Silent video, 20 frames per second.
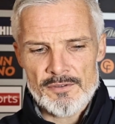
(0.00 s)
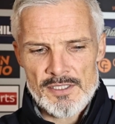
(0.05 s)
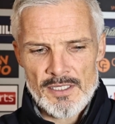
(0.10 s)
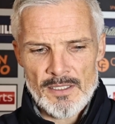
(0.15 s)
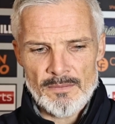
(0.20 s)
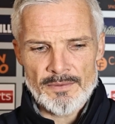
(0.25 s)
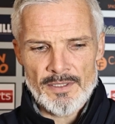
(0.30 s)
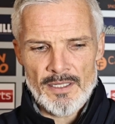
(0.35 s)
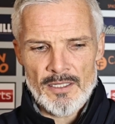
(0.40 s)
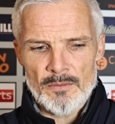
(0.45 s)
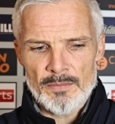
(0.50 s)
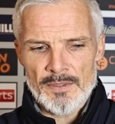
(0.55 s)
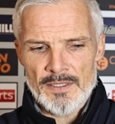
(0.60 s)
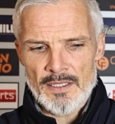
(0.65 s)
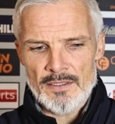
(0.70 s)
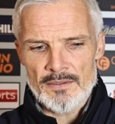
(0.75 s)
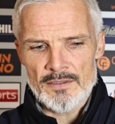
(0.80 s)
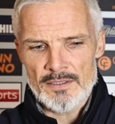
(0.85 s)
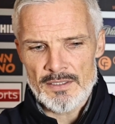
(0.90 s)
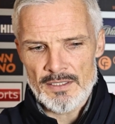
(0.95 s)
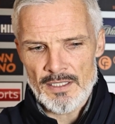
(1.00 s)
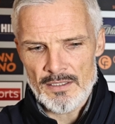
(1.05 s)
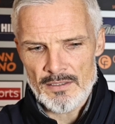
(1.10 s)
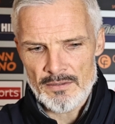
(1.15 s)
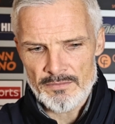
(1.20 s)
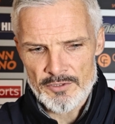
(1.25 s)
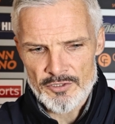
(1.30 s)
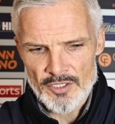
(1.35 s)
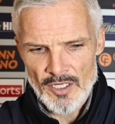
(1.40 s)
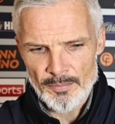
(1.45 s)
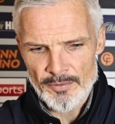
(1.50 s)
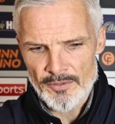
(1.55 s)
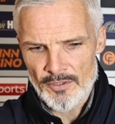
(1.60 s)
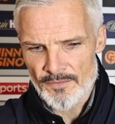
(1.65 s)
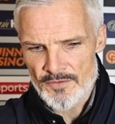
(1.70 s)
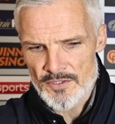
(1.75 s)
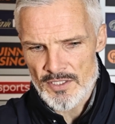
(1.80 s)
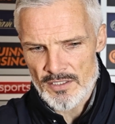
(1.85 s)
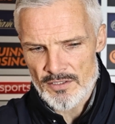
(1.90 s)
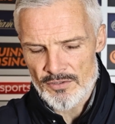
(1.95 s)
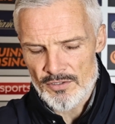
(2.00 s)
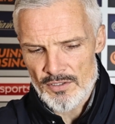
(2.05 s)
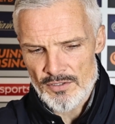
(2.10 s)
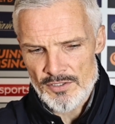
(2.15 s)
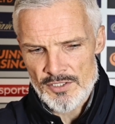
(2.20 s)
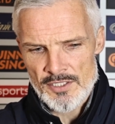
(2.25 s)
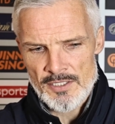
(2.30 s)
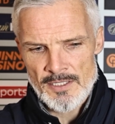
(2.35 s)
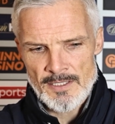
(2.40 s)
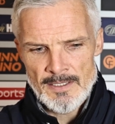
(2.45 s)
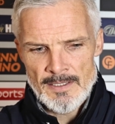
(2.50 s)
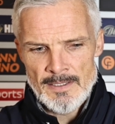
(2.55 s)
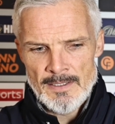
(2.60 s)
Sam Dalby getting on the end of a Trapanovsky cross.